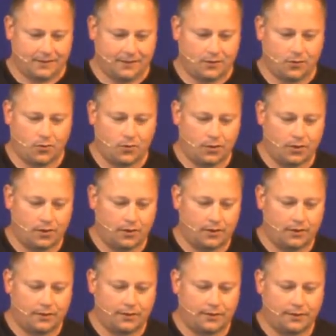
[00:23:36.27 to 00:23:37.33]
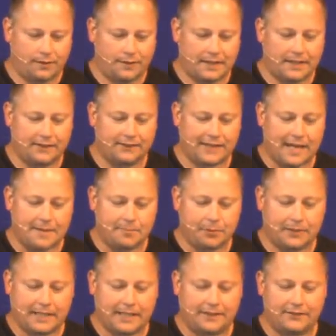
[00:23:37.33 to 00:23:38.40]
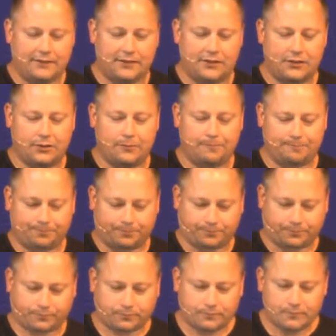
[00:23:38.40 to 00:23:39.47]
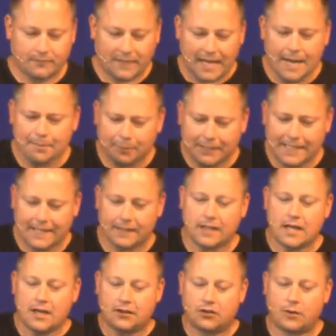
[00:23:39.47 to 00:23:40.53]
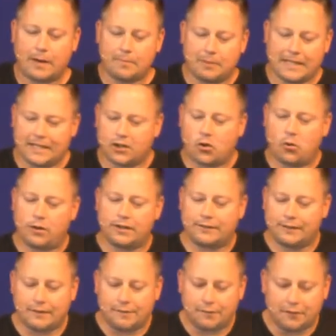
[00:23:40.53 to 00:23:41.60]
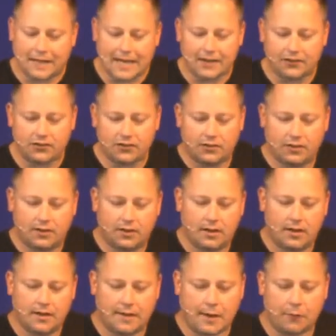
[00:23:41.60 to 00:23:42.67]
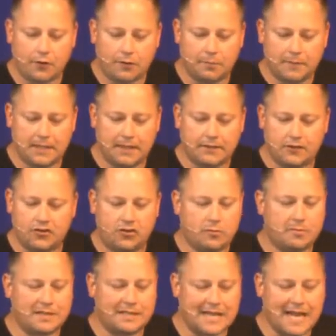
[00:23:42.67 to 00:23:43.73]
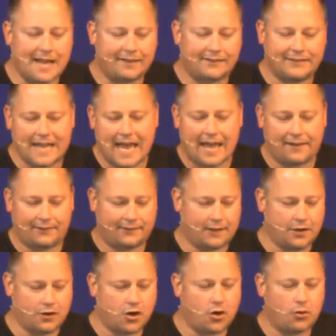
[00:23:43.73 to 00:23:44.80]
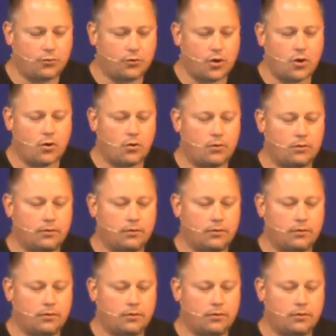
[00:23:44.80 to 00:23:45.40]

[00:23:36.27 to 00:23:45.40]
Or the things I plan to do? I plan, do I plan according to the flesh? That with me there should be yes, yes, and no, no.